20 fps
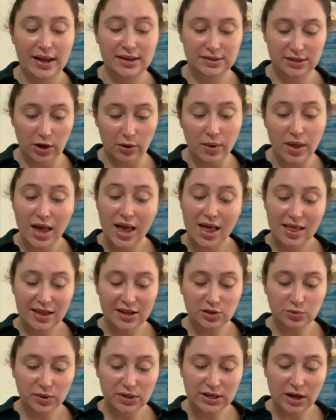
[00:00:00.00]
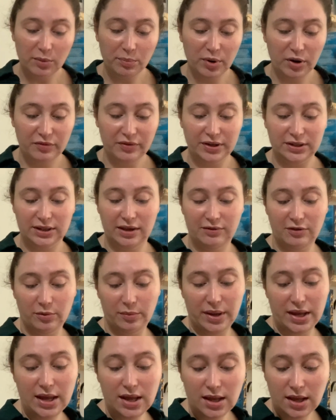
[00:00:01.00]
So this worked out perfectly for
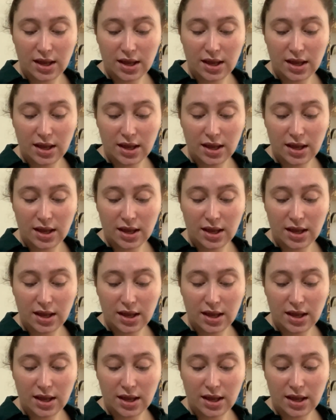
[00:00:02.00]
me.